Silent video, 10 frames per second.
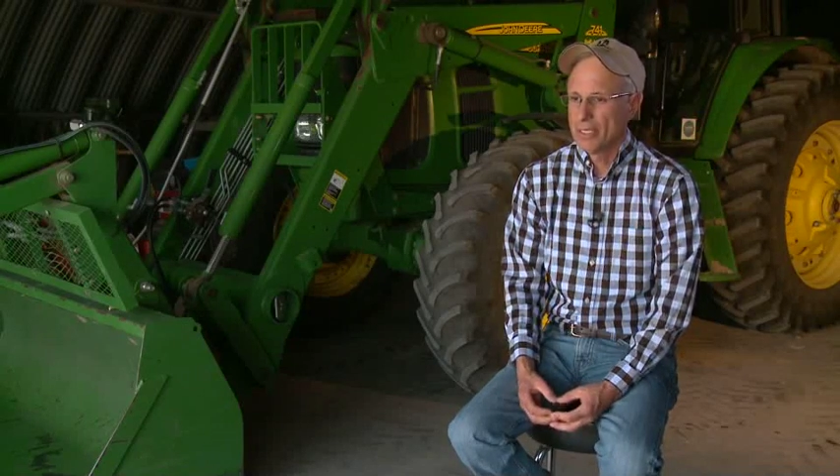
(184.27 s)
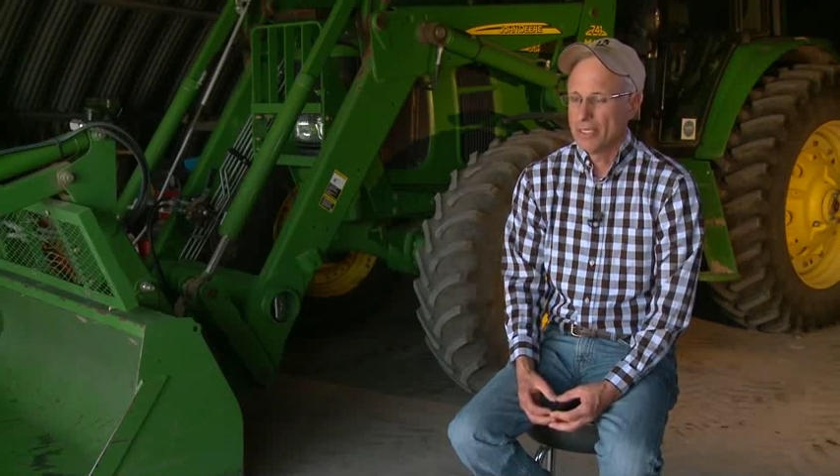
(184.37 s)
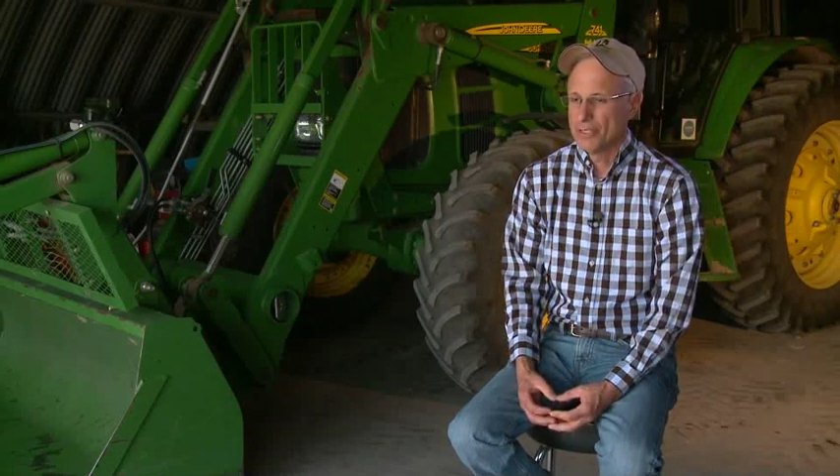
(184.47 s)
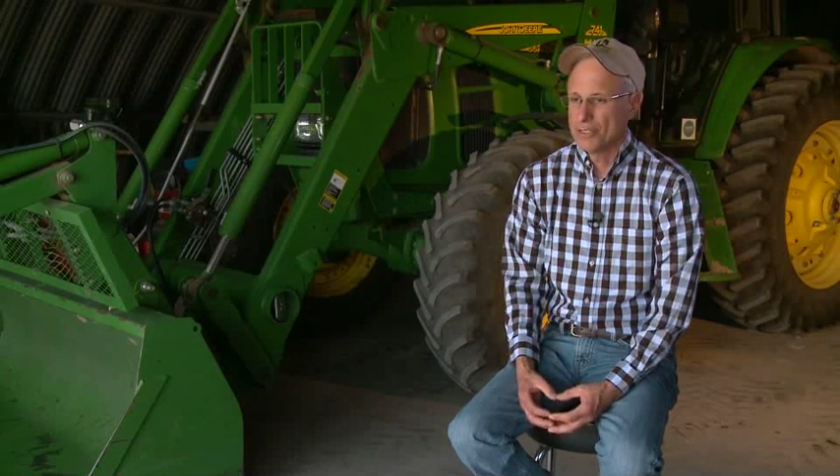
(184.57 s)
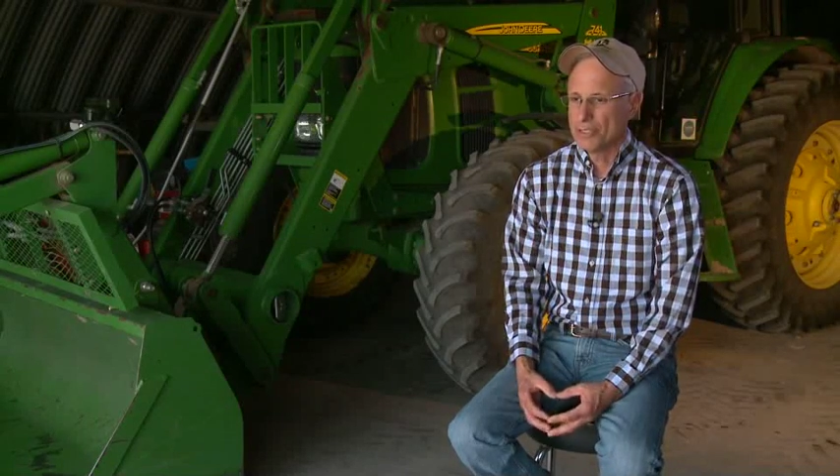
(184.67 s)

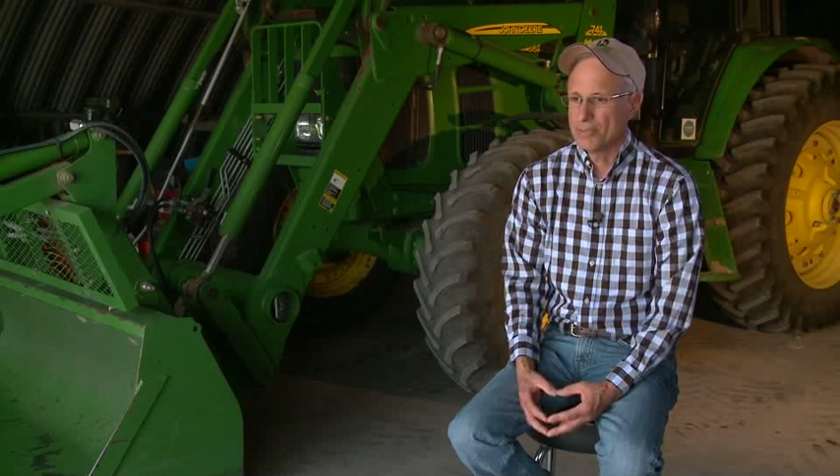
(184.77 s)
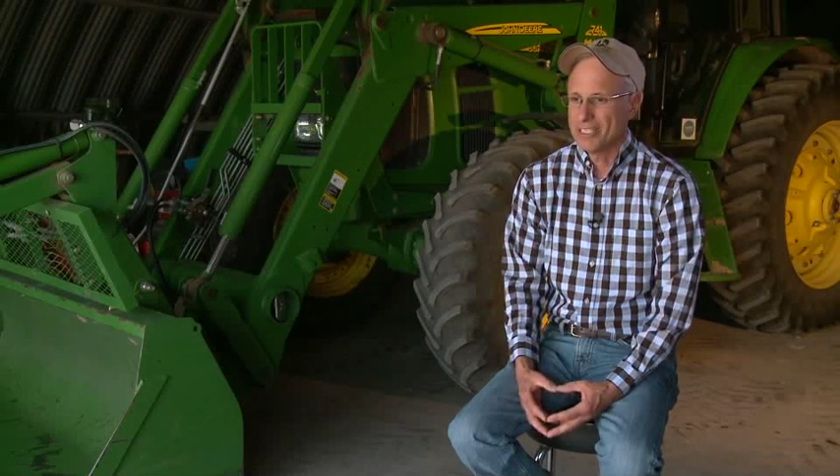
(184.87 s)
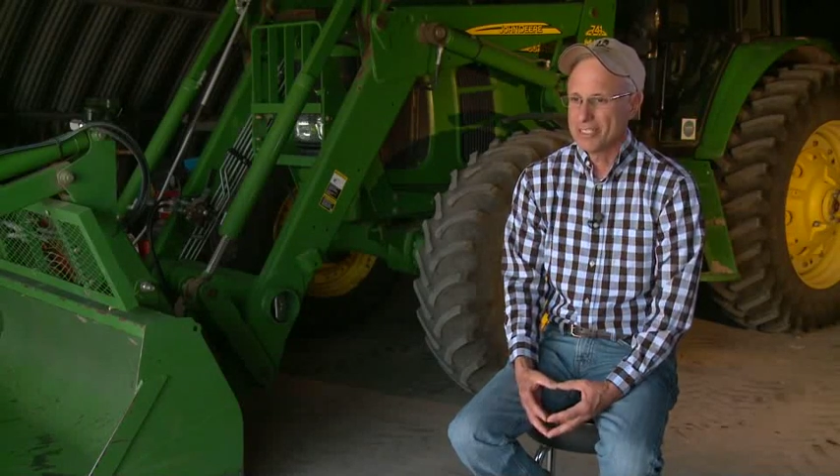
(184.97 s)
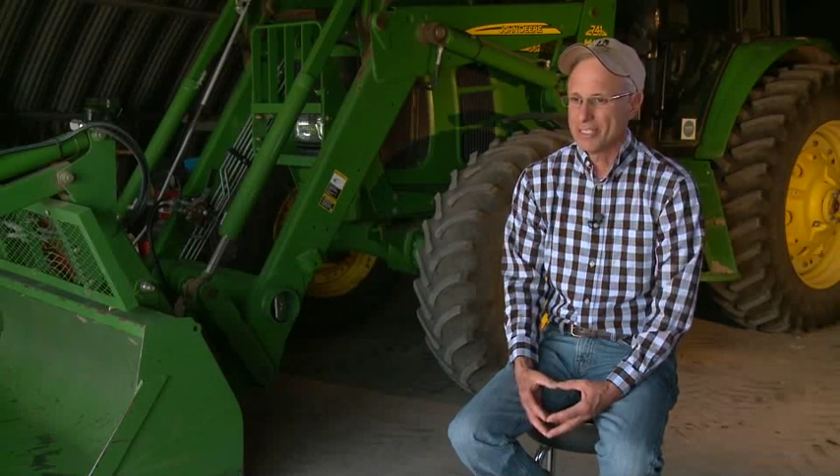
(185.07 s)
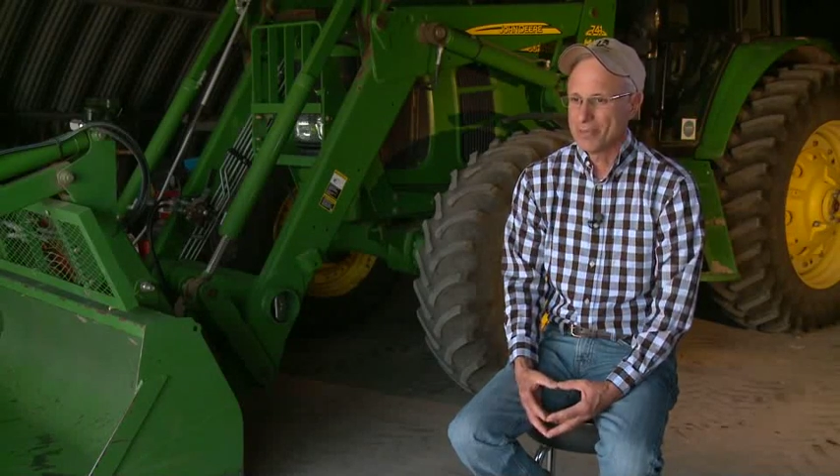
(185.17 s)
And usually
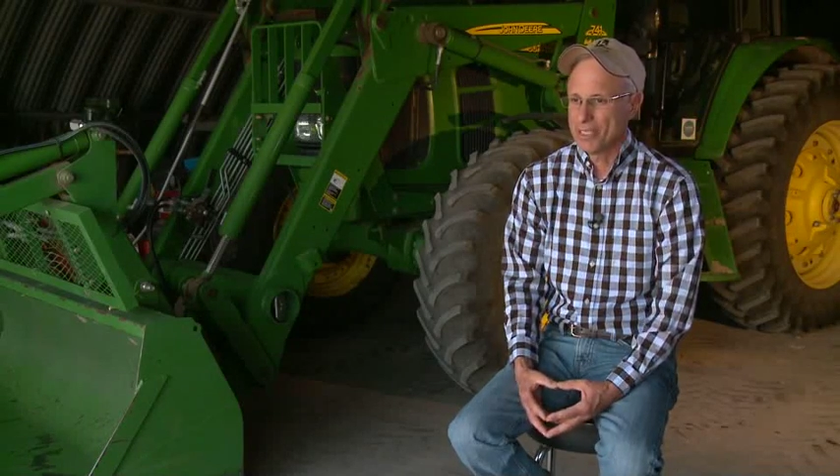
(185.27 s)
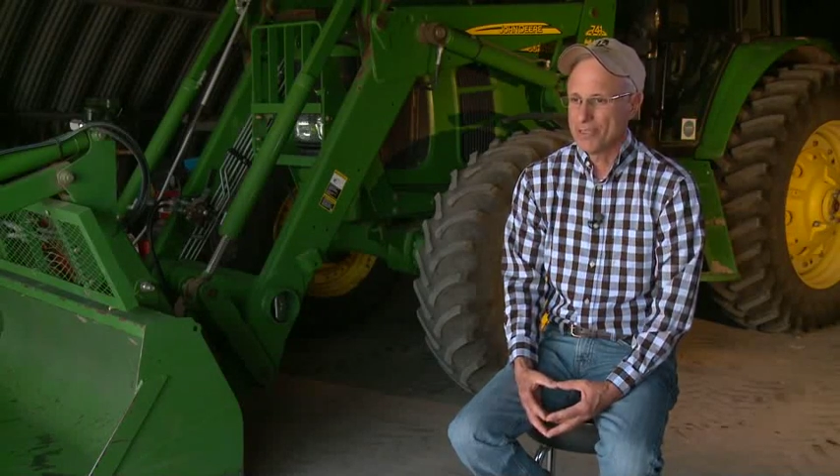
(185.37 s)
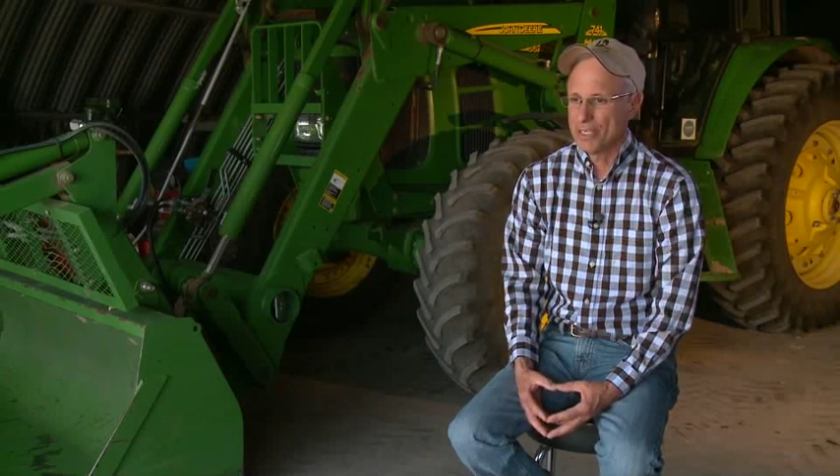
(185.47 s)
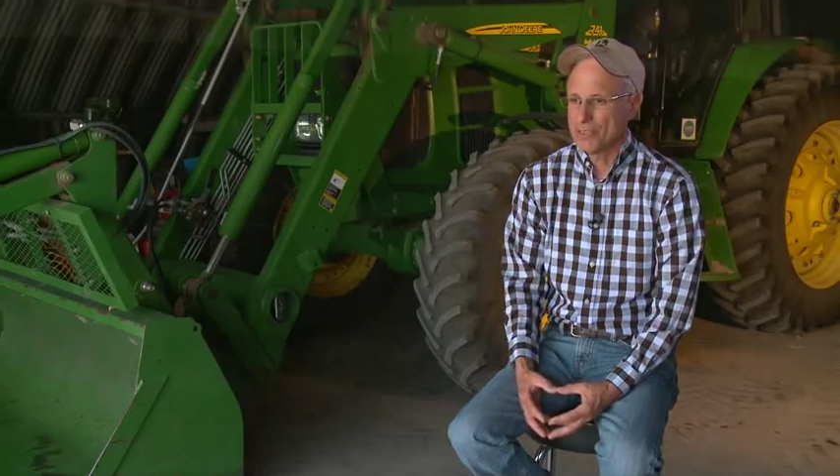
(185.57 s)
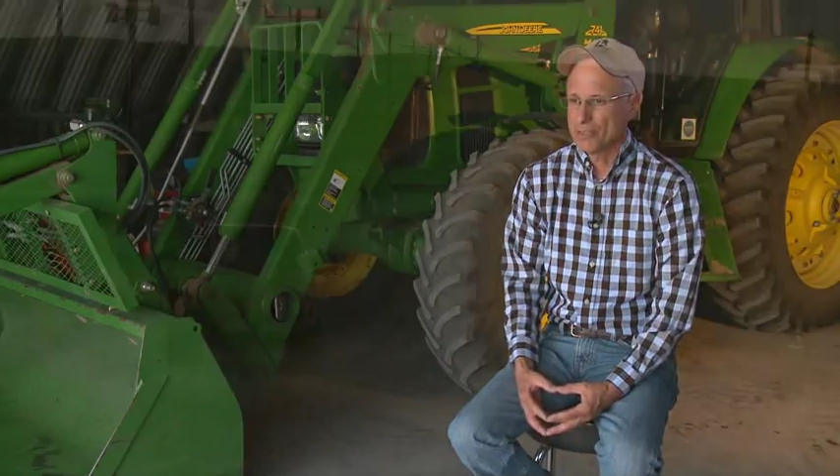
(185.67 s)
by the time I drive